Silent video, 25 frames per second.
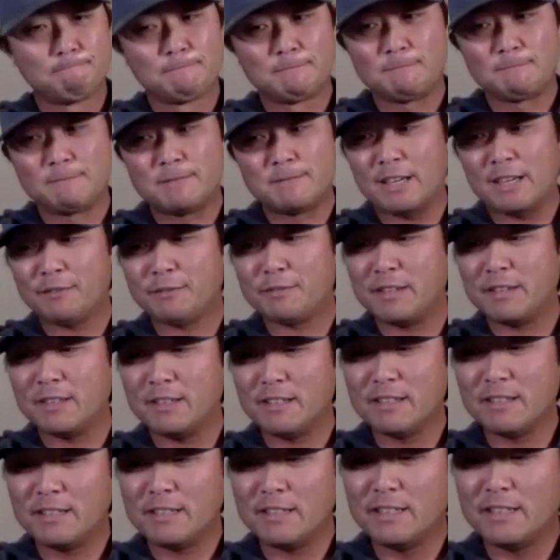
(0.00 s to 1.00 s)

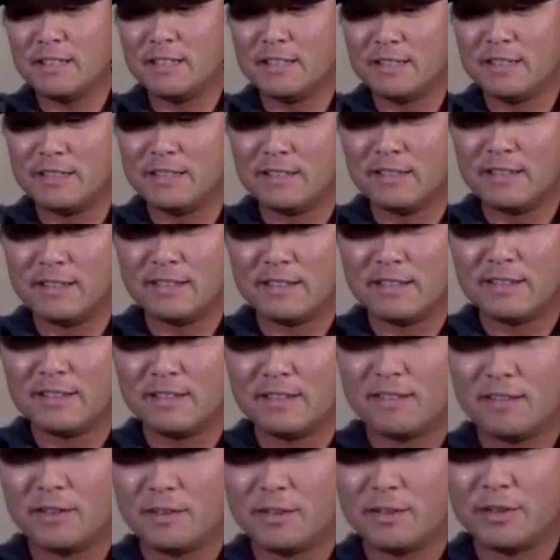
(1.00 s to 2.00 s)
definitely,
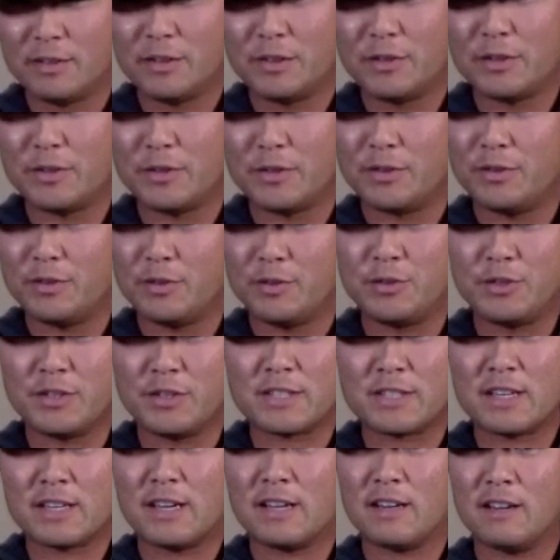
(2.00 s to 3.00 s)
you
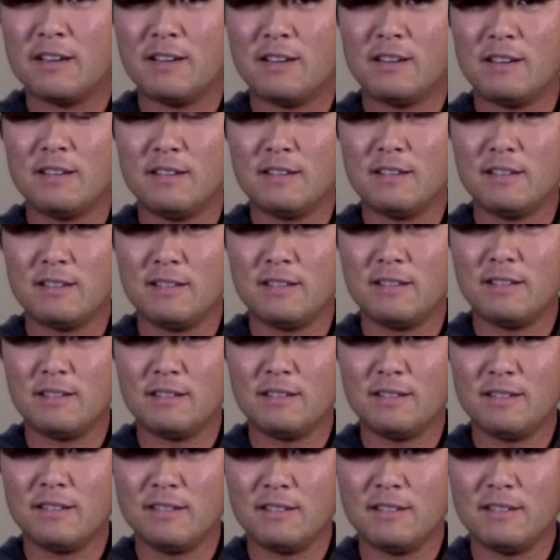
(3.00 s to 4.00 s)
just gotta,
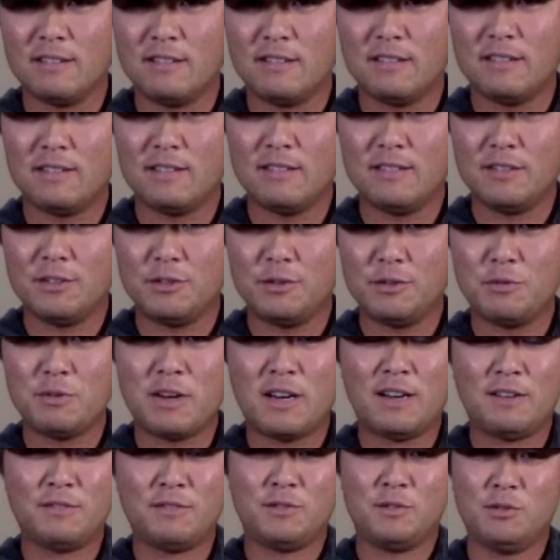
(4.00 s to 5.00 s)
you
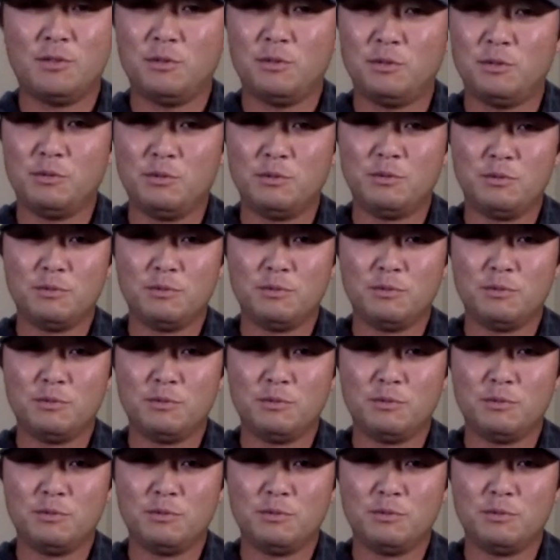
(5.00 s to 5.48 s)
have to